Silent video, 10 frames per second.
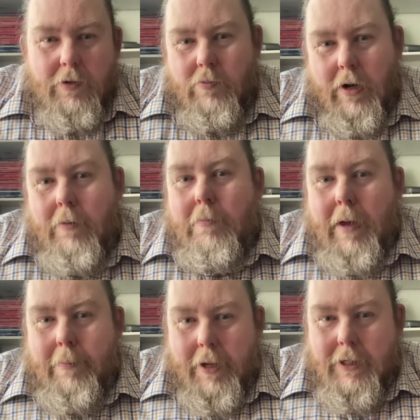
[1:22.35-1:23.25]
Well,
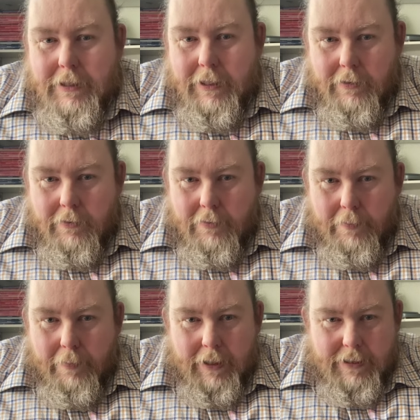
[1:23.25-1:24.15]
maybe I do,
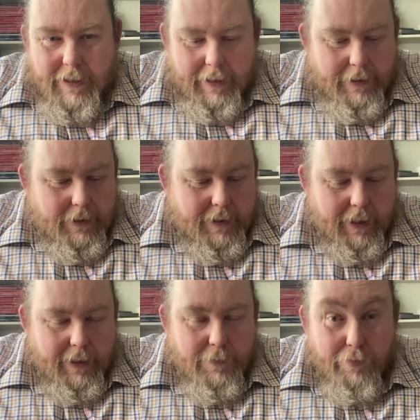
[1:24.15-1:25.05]
but it's
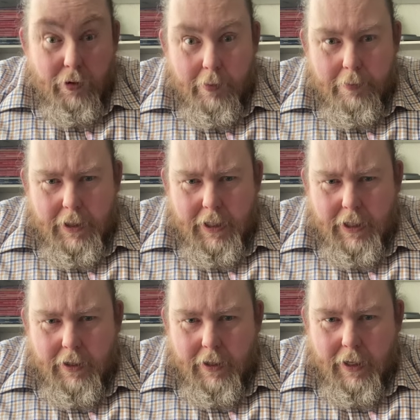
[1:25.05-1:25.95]

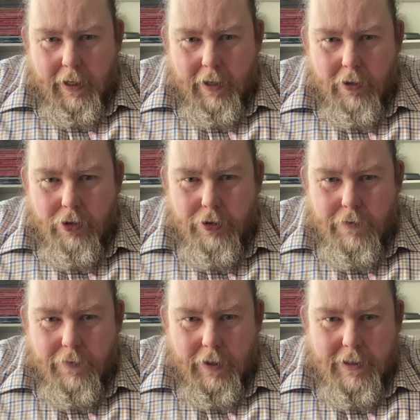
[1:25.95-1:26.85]
probably good
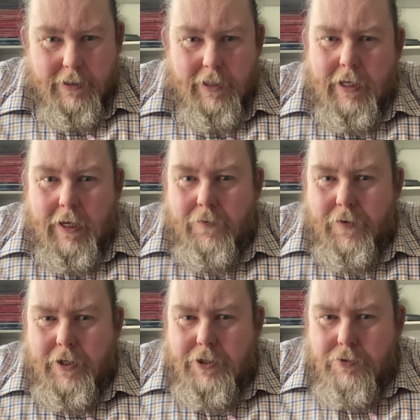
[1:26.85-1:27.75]
advice if
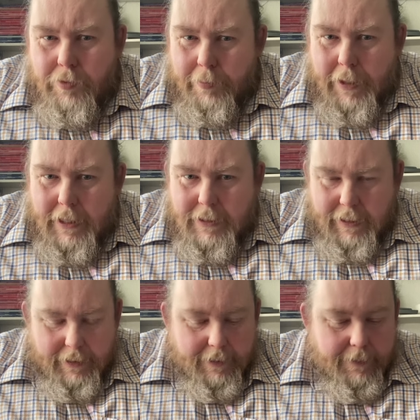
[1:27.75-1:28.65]
I do repeat
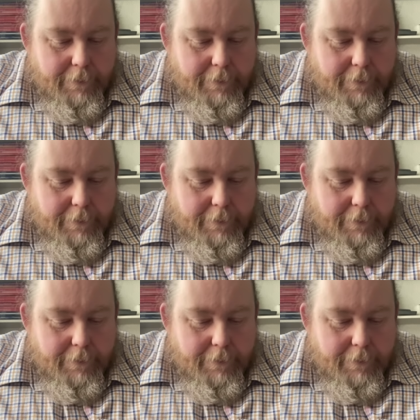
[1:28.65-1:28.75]
it.